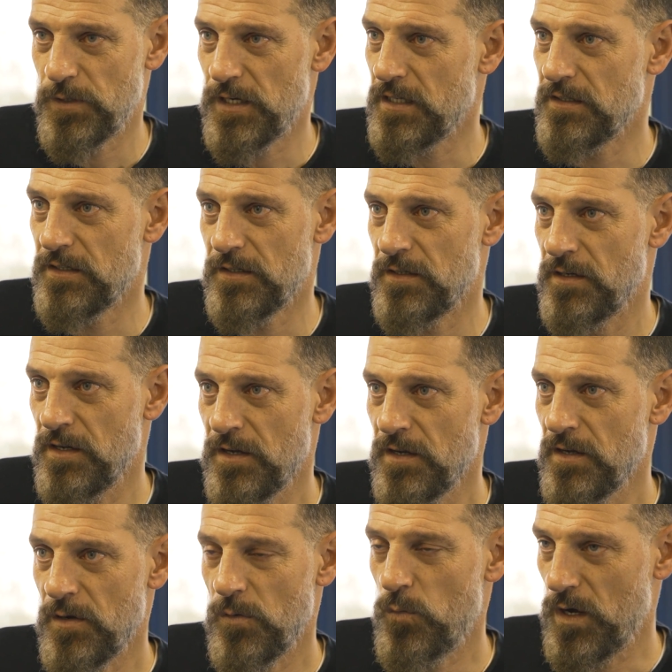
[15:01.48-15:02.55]
we either
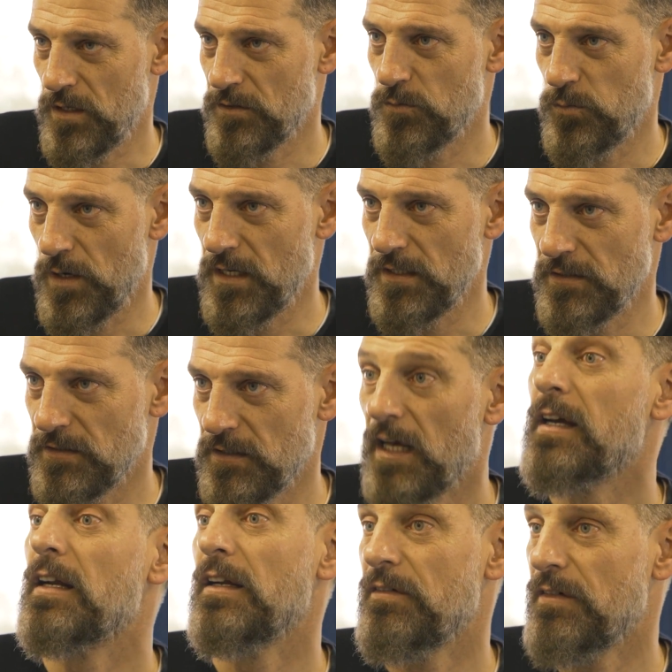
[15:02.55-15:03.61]
won twice,
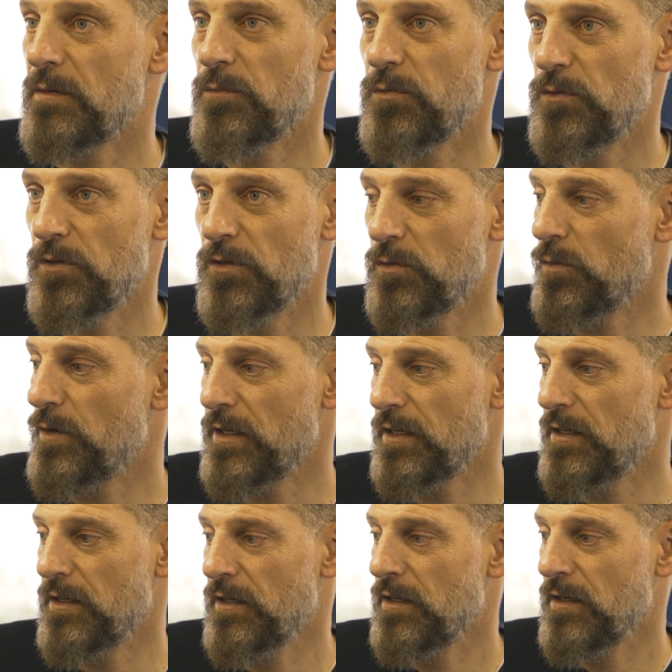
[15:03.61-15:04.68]
like Liverpool, or we
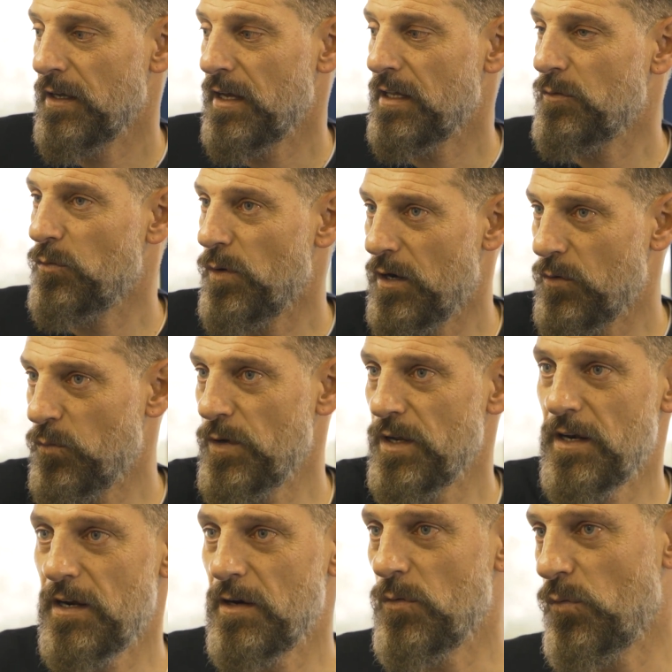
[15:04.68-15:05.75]
had one
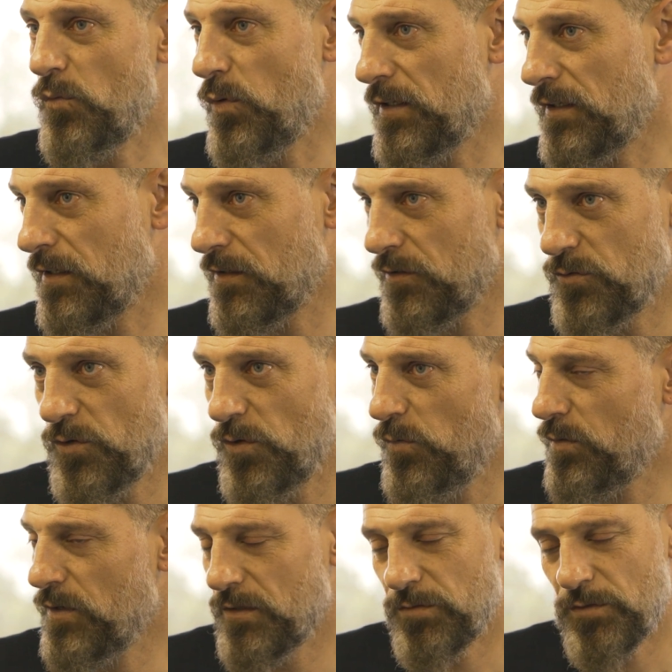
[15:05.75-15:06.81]
win and one
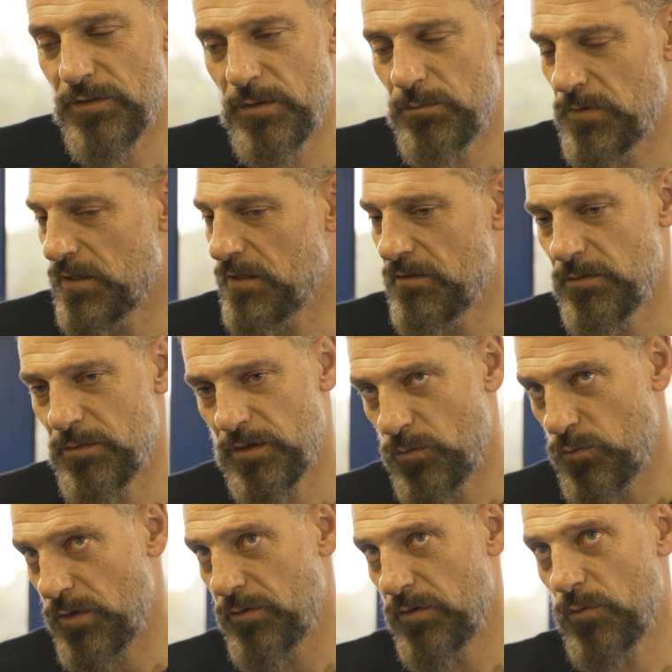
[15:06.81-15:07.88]
draw. It was
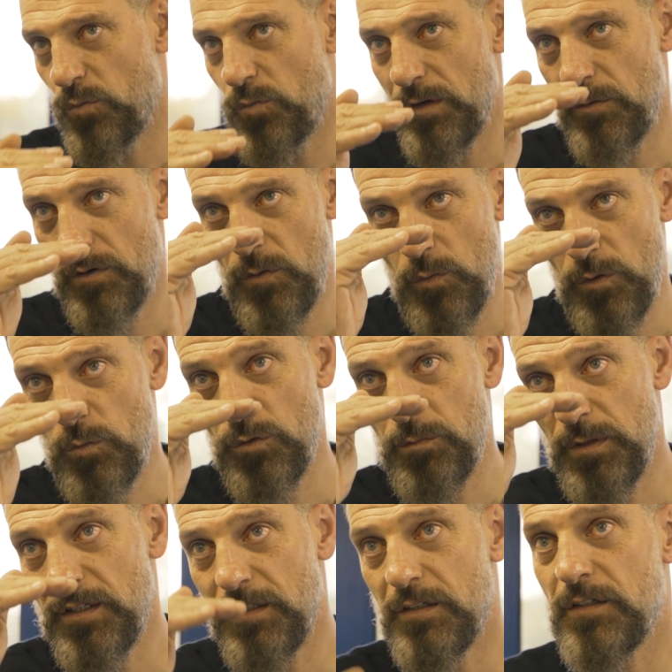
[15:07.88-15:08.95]
unbelievable. We would
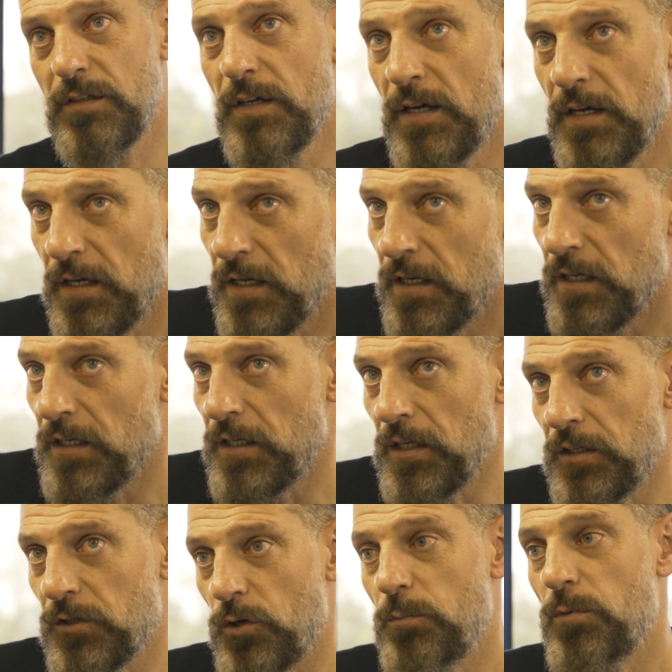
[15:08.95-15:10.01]
be the
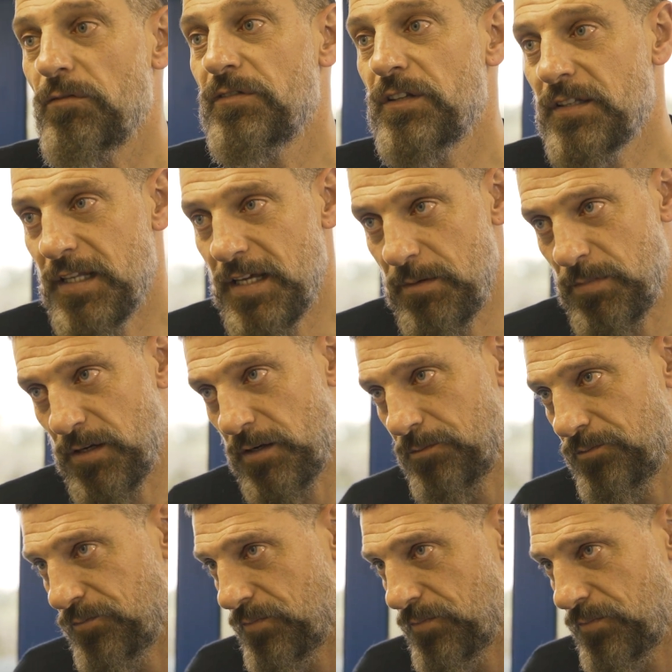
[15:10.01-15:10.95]
top of the table